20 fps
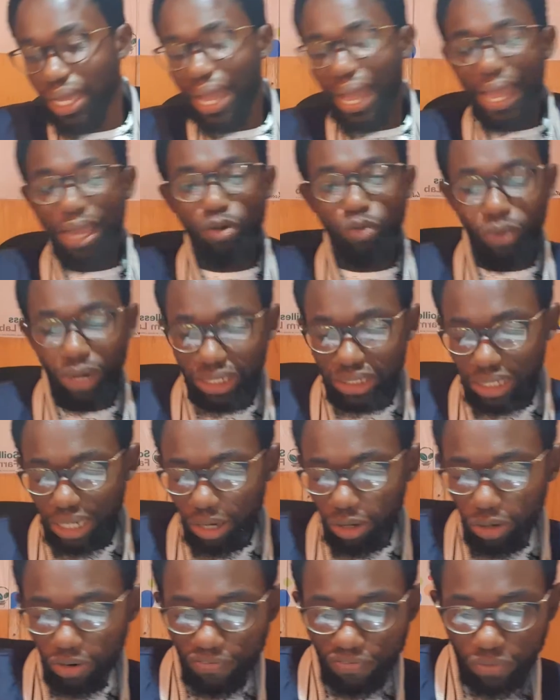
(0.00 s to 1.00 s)
I want
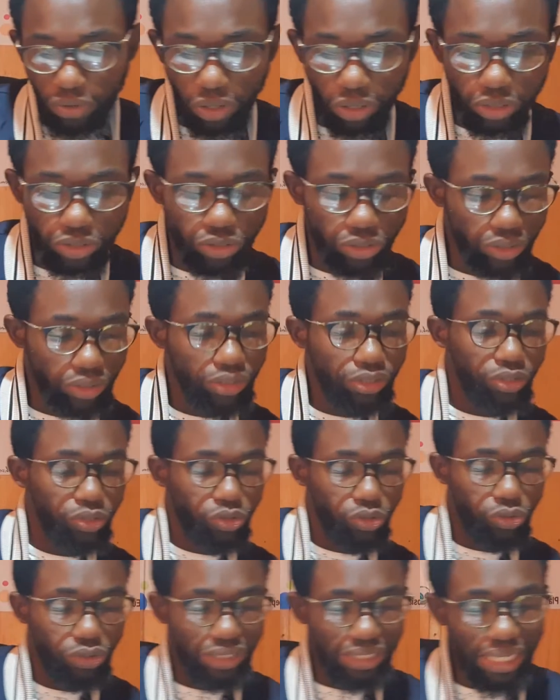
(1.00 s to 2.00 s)
all of us
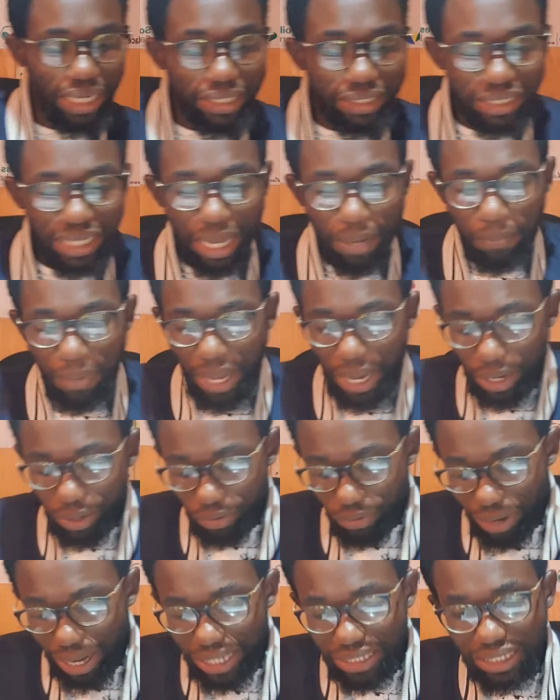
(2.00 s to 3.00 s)
to take time
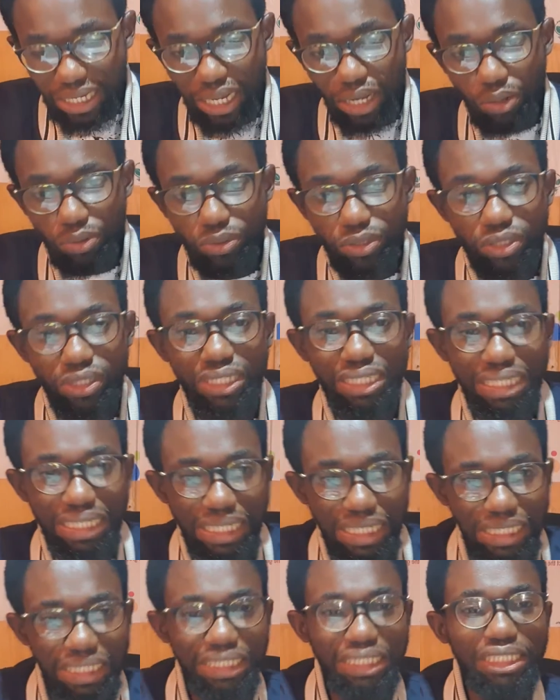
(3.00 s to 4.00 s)
and write out,
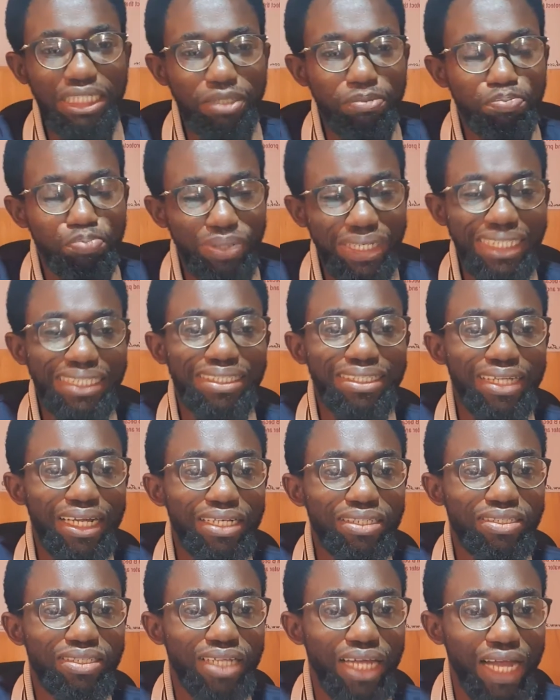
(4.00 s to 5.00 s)
in the
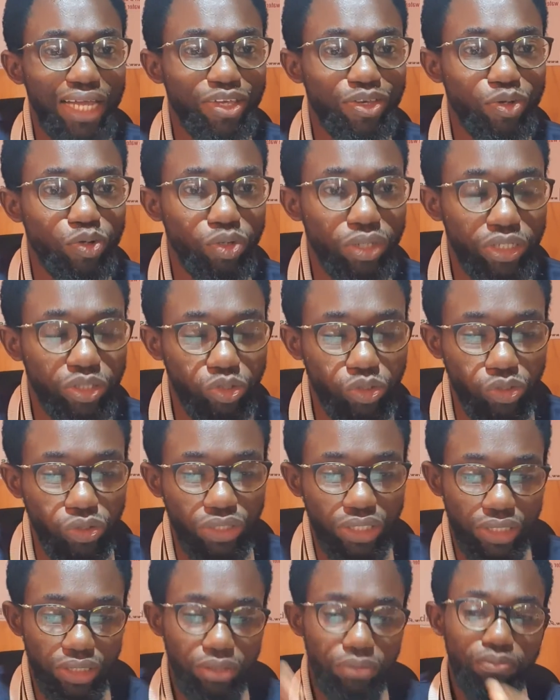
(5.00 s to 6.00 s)
business that you are
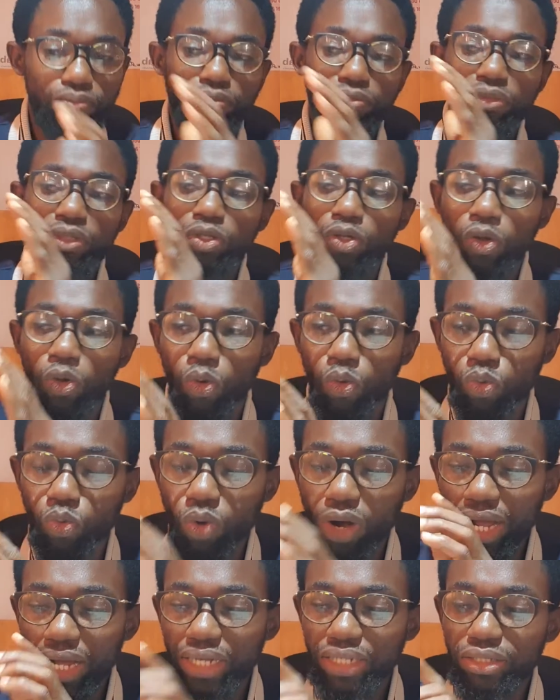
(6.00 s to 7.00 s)
doing,
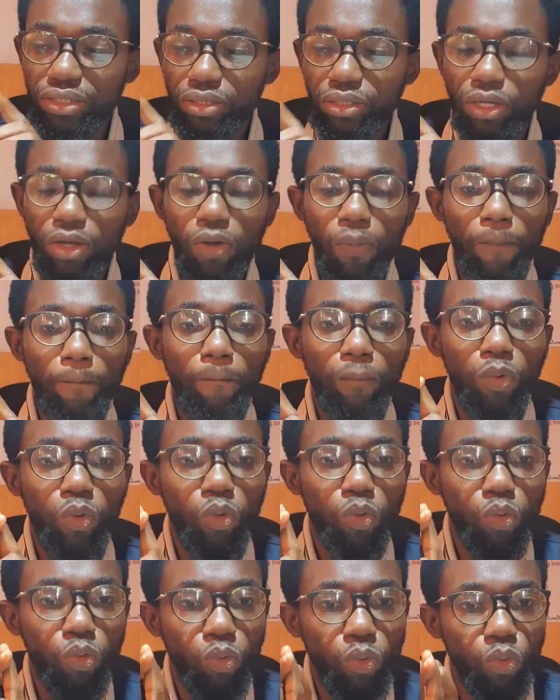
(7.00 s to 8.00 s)
one,
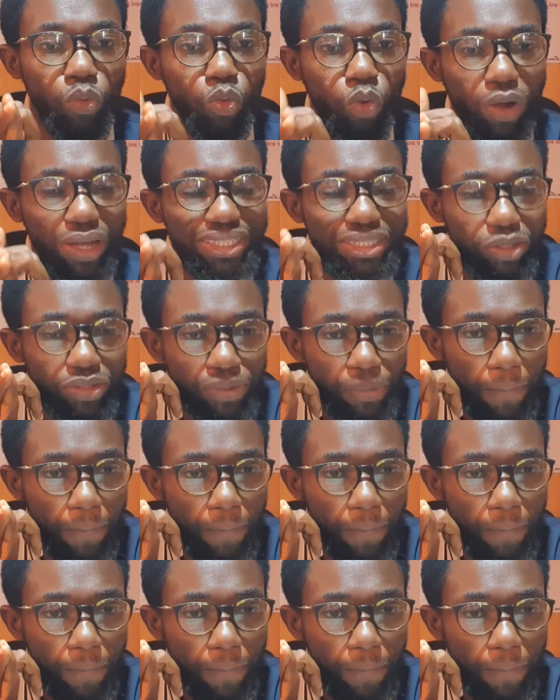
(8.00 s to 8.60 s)
what